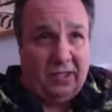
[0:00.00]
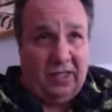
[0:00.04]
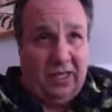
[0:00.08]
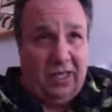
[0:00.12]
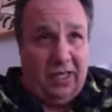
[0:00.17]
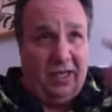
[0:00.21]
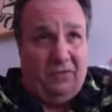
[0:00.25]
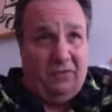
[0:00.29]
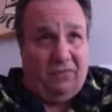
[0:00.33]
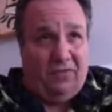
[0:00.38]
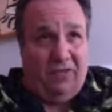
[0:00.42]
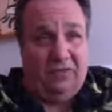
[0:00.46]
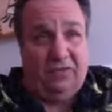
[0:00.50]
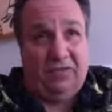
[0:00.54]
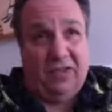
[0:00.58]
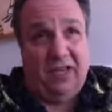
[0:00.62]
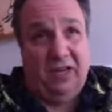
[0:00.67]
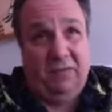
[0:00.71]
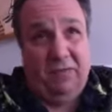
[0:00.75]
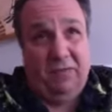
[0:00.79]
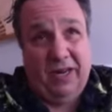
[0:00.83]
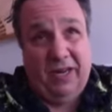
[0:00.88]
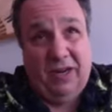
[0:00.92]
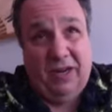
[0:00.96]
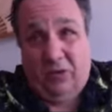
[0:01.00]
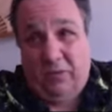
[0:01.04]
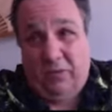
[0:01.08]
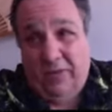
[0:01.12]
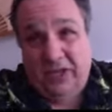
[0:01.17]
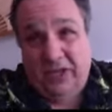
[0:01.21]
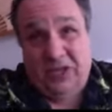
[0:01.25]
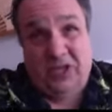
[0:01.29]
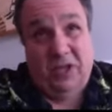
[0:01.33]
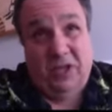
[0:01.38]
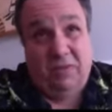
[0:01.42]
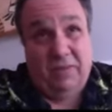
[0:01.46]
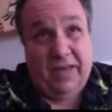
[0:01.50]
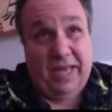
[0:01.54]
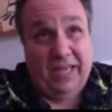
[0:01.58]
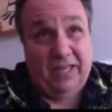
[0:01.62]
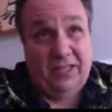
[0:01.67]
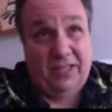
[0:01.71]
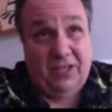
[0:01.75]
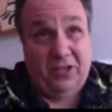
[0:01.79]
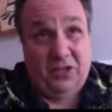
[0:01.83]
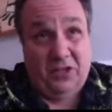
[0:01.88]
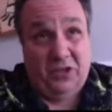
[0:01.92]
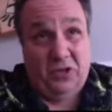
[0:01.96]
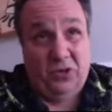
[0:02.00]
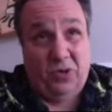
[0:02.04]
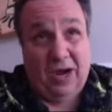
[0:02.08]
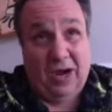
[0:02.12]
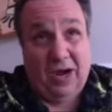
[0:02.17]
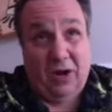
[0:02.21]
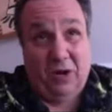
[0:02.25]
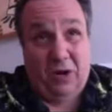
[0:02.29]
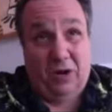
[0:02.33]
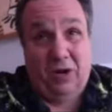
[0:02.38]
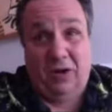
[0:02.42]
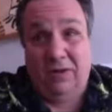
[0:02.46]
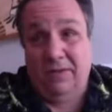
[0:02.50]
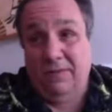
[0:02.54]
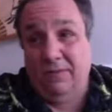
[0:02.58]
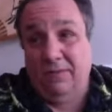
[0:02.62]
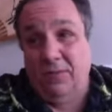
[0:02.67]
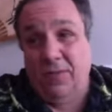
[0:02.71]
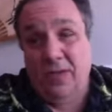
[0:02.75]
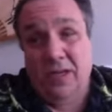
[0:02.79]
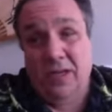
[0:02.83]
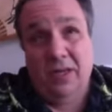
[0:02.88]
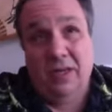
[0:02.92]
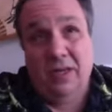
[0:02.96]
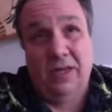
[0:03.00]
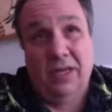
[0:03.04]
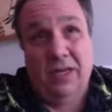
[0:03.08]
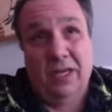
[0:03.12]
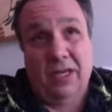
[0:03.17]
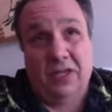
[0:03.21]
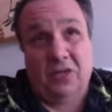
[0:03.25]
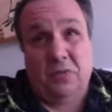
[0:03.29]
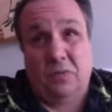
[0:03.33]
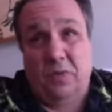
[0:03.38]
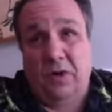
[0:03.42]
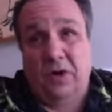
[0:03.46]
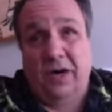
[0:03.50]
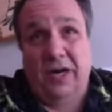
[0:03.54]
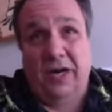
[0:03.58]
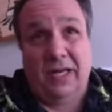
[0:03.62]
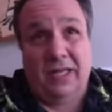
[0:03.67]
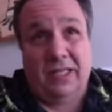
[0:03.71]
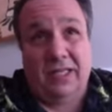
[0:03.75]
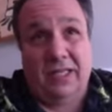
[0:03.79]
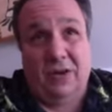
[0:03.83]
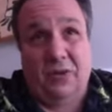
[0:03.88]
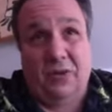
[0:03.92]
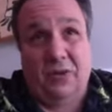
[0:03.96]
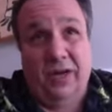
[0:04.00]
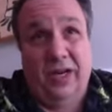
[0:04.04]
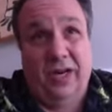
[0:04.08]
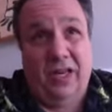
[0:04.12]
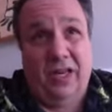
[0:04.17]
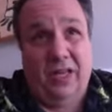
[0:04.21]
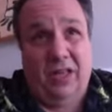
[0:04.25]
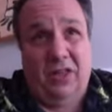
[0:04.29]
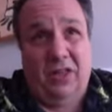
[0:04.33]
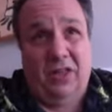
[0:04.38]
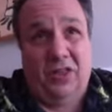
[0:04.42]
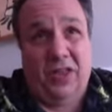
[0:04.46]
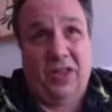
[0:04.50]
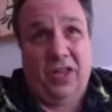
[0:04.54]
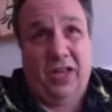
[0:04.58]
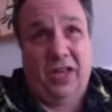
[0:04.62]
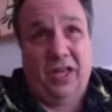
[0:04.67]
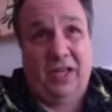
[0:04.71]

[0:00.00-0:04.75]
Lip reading: the 15-minute intermission makes it a 2-hour experience. I really think